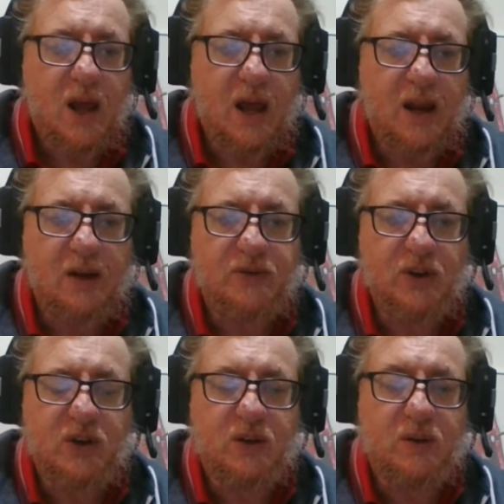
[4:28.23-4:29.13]
And have
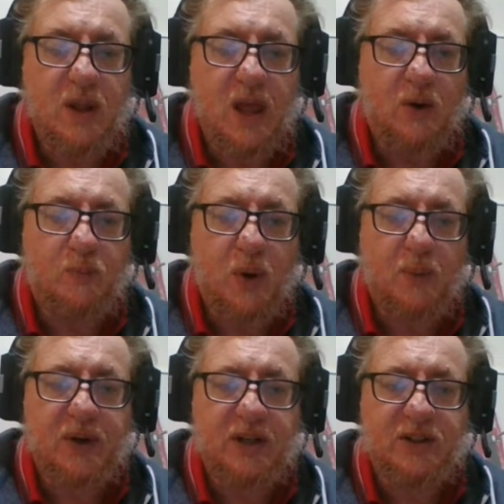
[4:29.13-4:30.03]
you now a
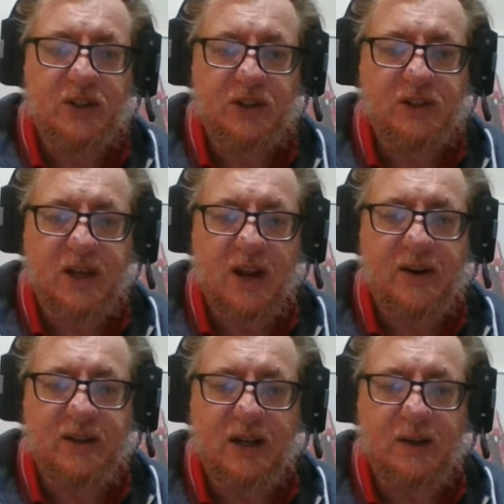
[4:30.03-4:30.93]
properly introduced
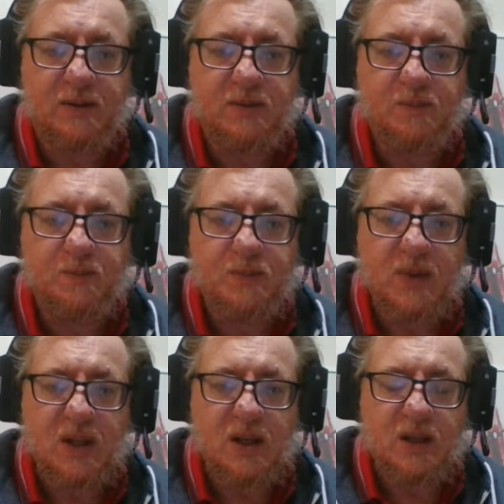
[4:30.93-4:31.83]
character?
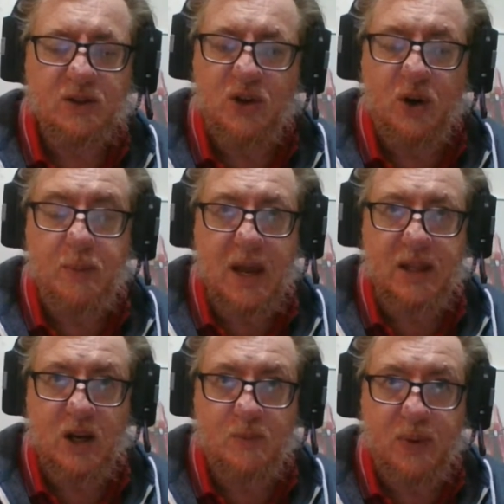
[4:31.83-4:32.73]
It's not about
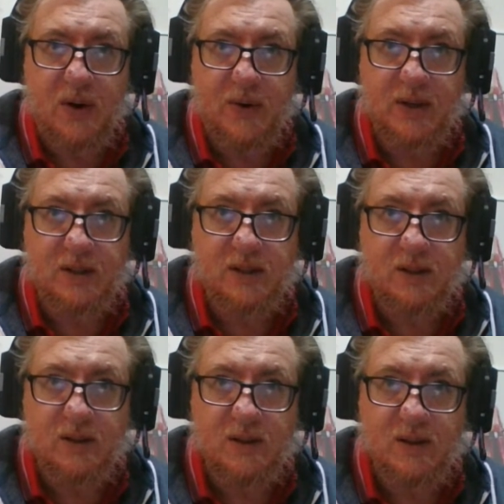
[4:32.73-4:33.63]
their appearance.
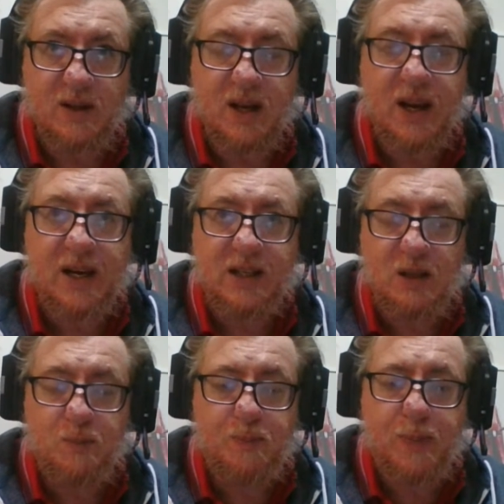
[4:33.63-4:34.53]
It is
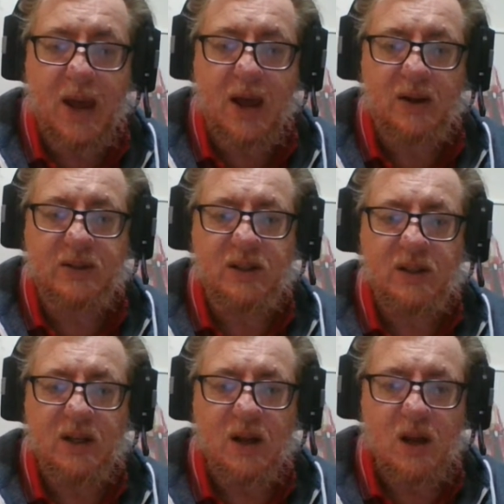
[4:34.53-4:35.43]
about
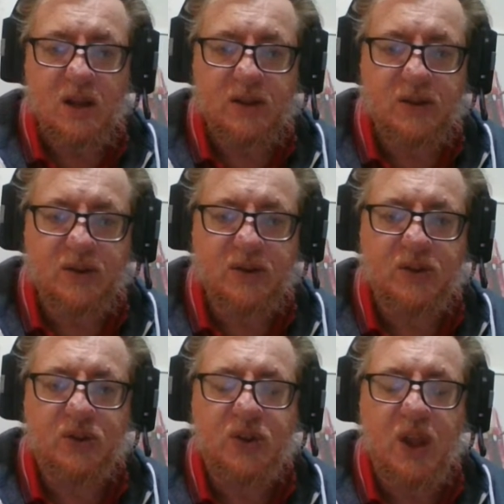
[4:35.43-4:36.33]

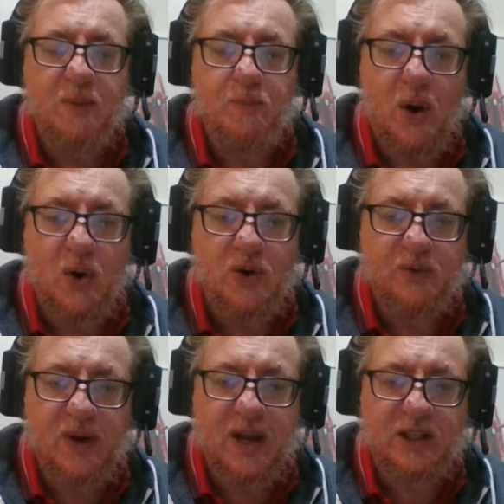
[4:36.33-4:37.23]
their
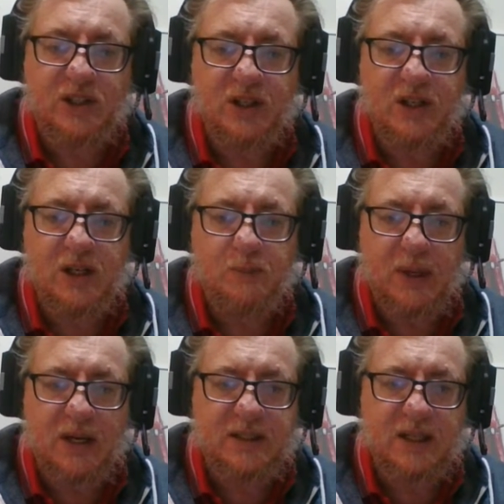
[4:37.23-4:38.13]
motivation and
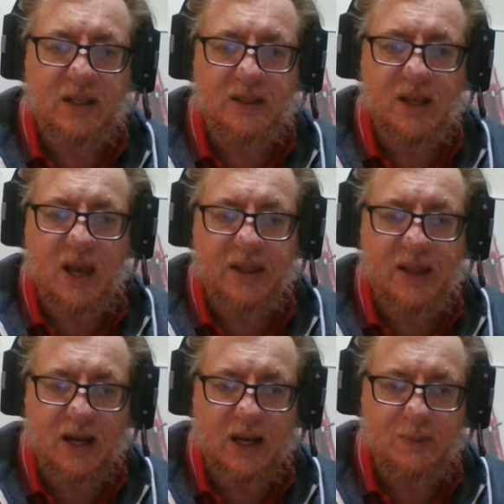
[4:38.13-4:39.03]
abilities and
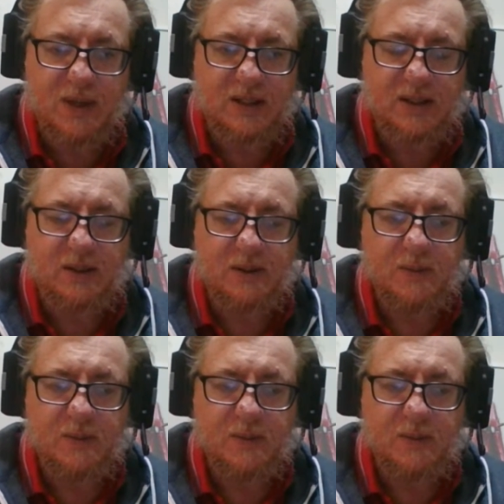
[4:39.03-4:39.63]
their limits.